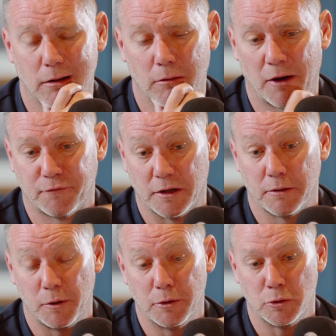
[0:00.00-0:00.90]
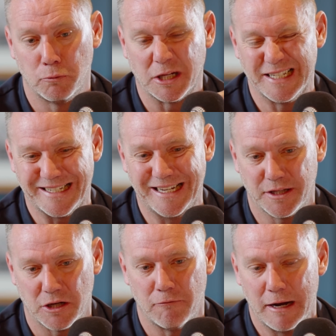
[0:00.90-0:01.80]
after we
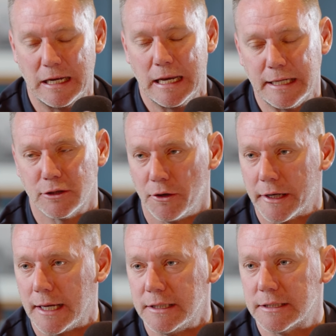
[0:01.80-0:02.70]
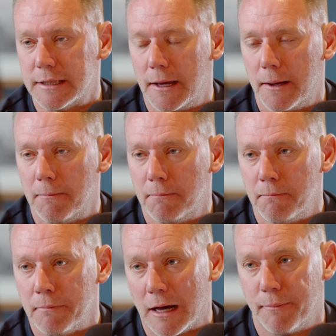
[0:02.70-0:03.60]
conceded really late on against
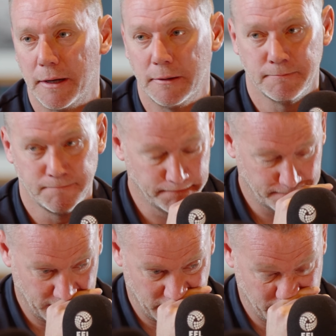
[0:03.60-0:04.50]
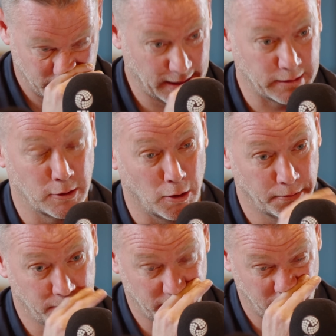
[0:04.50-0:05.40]
Blackburn, and I'd
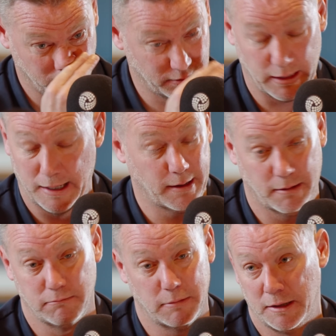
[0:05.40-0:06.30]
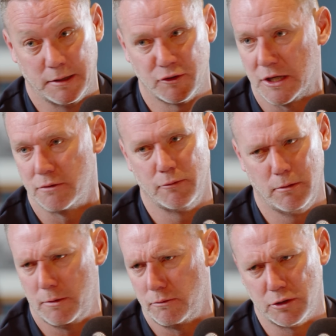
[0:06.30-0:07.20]
gone, in the dressing
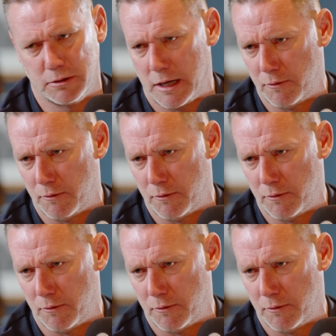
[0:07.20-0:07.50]
room, I